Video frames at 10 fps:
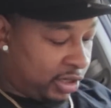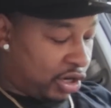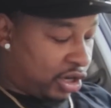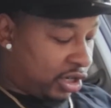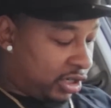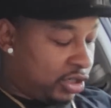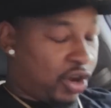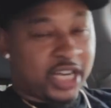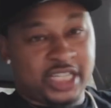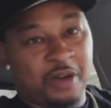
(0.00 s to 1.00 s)
Y'all,
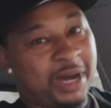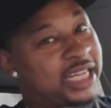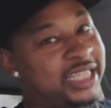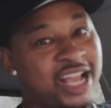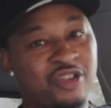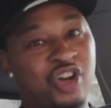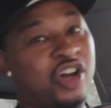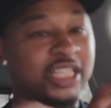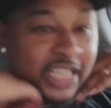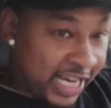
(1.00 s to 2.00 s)
y'all can tell by the title,
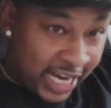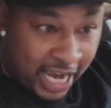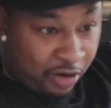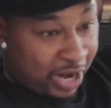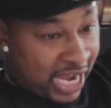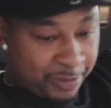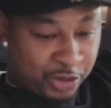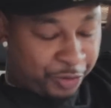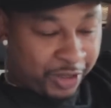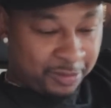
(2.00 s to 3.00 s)
y'all. This is like I got
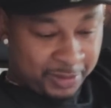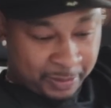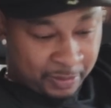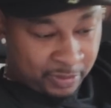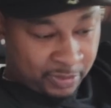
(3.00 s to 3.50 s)
robbed, you feel me?